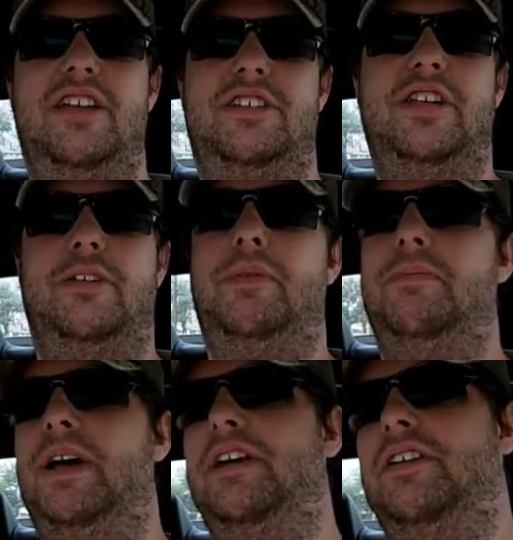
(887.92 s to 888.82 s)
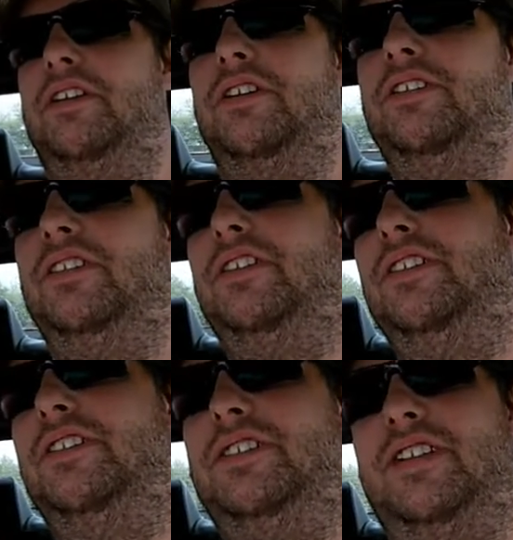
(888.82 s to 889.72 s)
it's telling me my intercooler
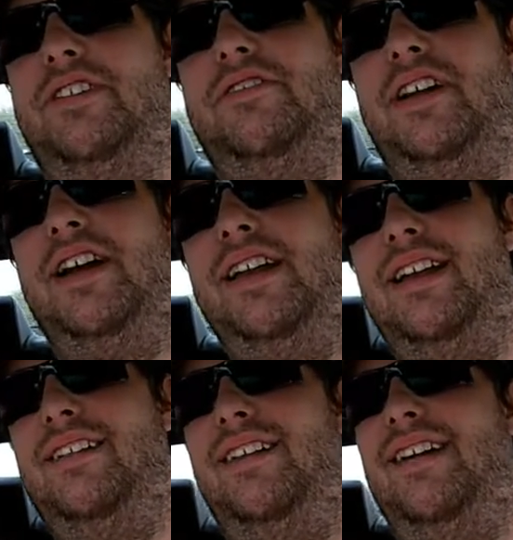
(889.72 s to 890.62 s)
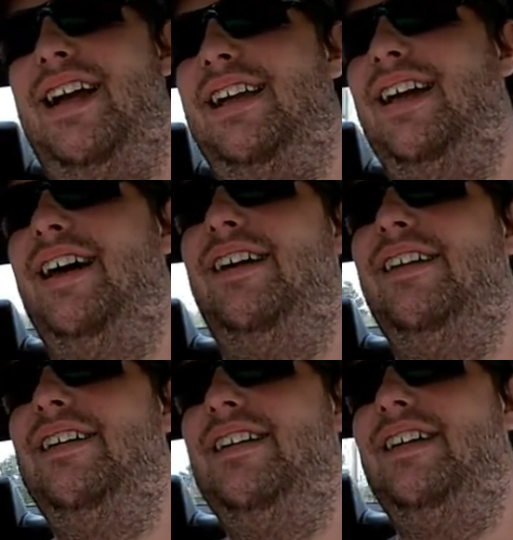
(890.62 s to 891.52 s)
cooling slow right now.
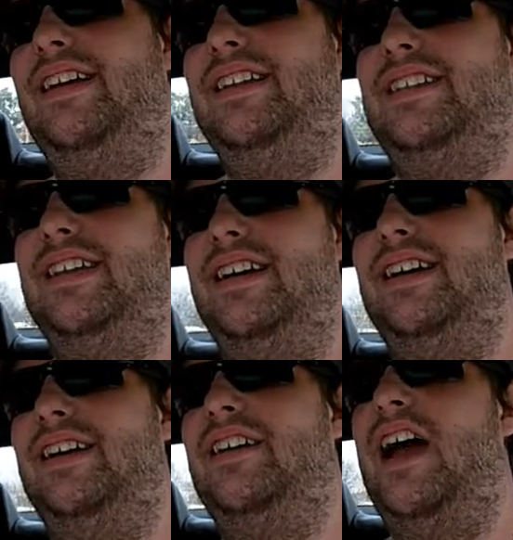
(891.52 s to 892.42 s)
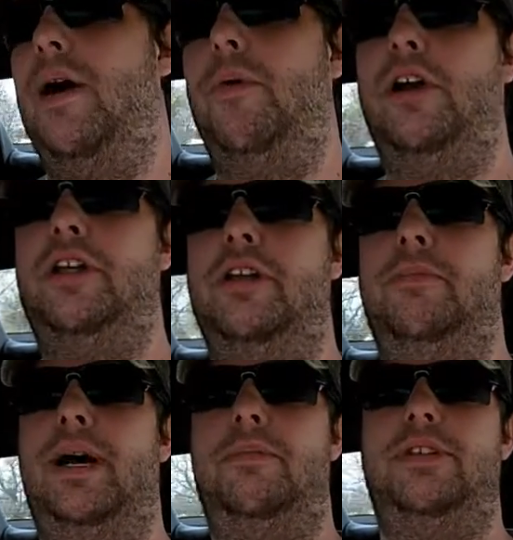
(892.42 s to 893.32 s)
It's I'm working
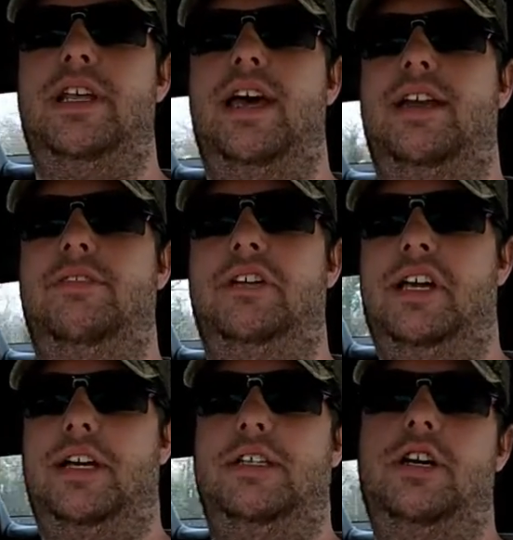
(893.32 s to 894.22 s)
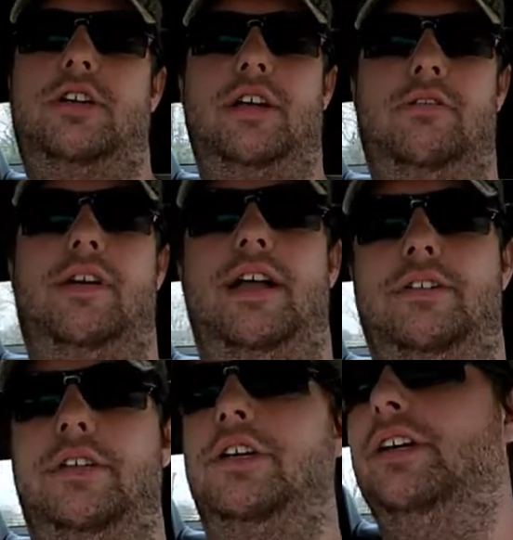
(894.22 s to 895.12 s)
the bubbles out of it. You gotta jerk it
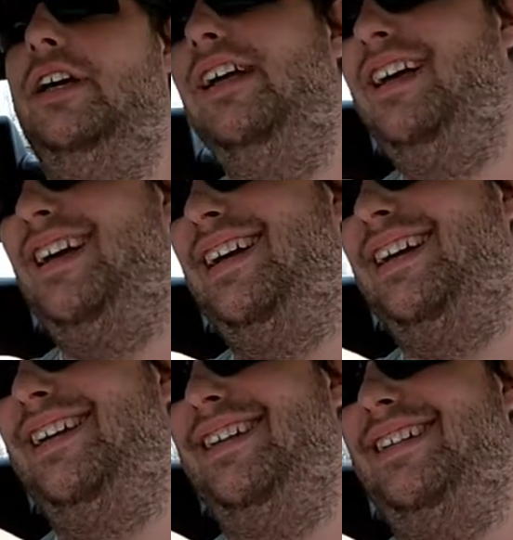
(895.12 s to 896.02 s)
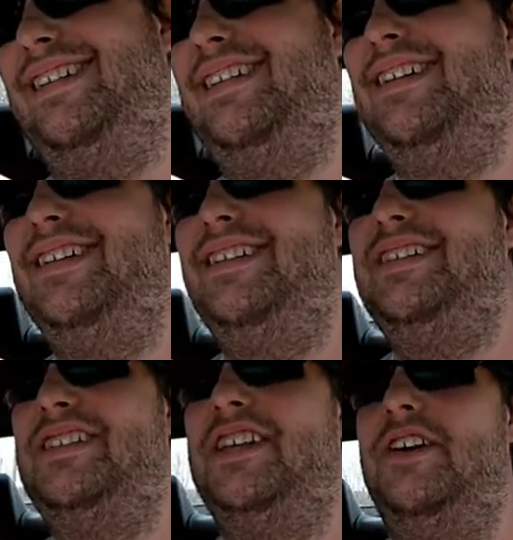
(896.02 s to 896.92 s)
around to do it.
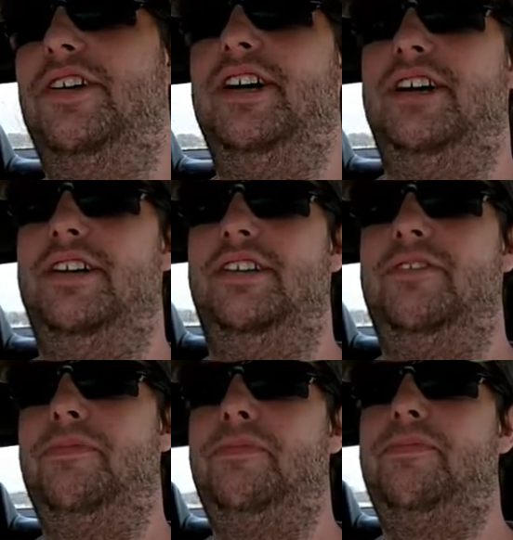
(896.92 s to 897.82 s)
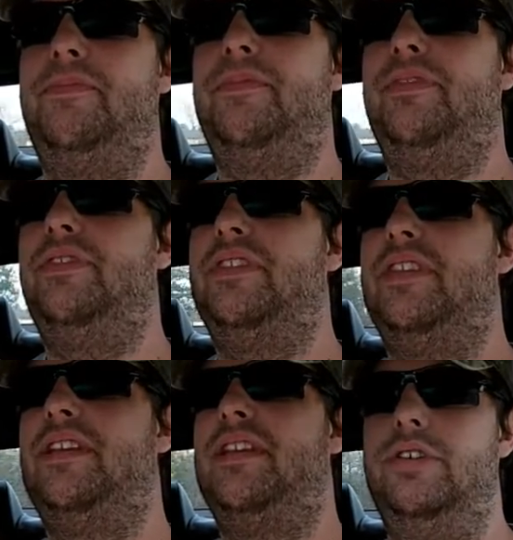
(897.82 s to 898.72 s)
So
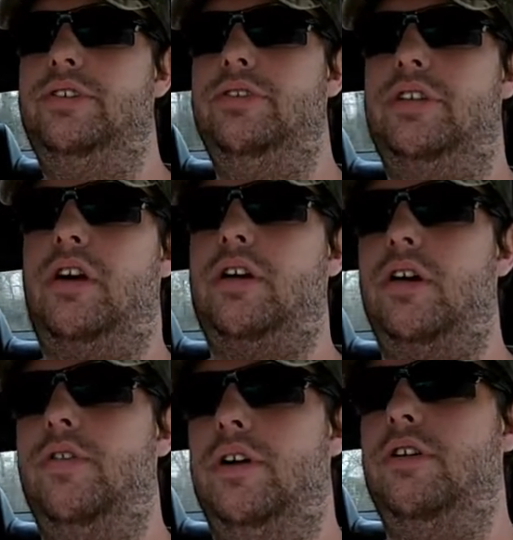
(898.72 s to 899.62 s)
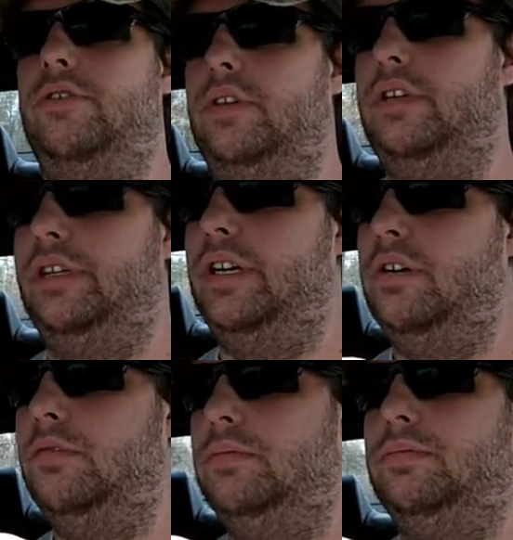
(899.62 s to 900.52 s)
once you start going over, you
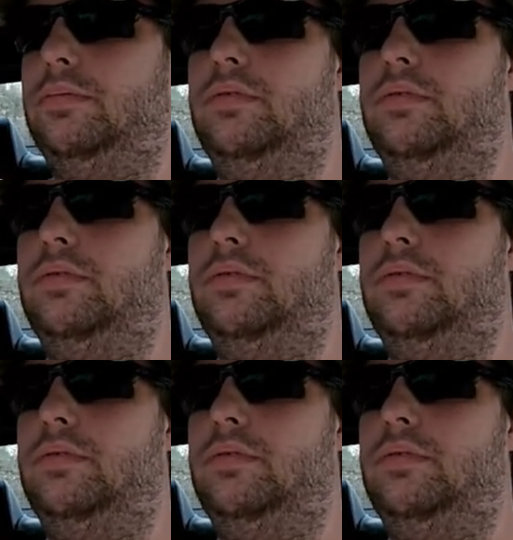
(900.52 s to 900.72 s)
know,